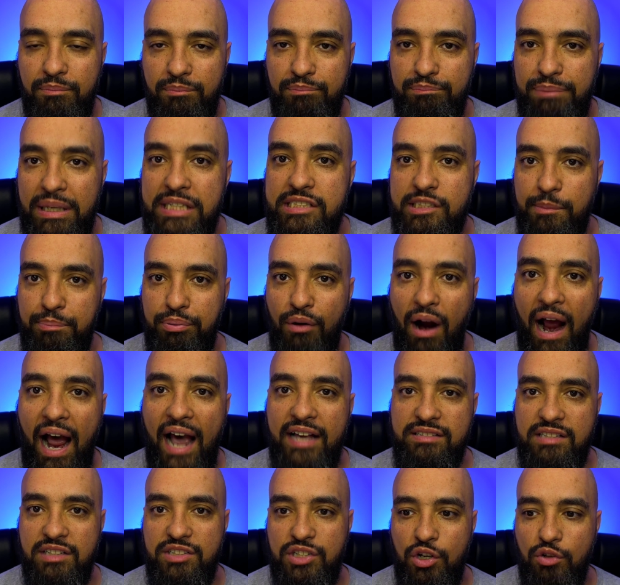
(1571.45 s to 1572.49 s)
be
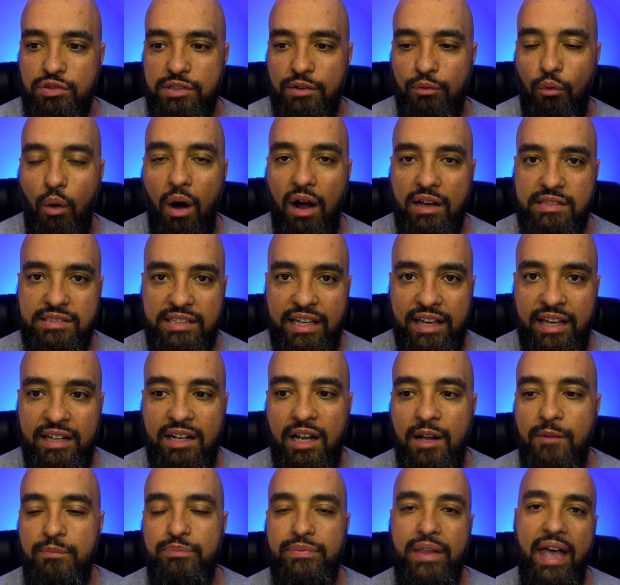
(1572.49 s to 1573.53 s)
surprised that Joseph walks in
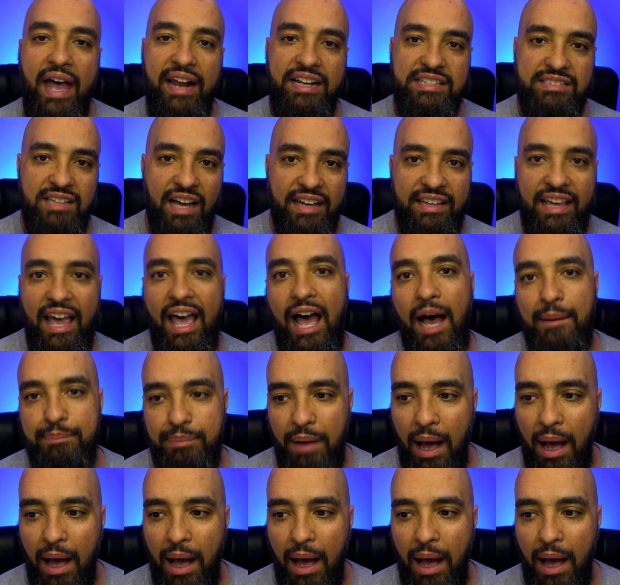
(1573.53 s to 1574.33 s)
and he's like, yeah,